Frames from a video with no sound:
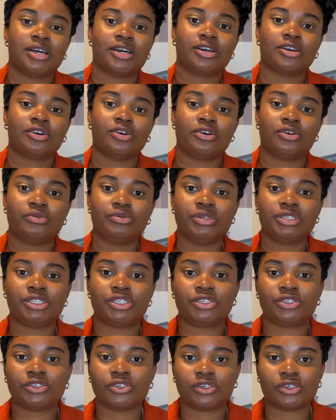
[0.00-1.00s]
go
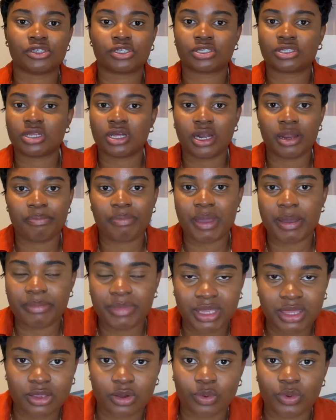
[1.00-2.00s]
with your study
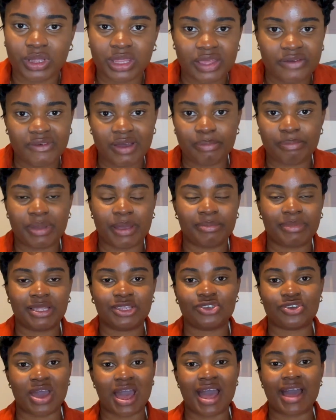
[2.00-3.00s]
permit or whatever permit
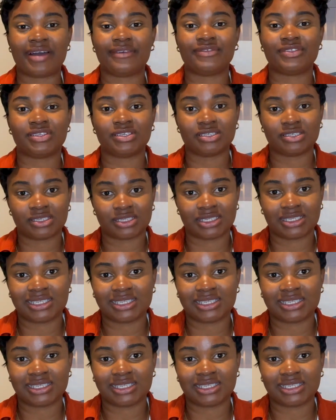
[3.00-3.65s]
you have to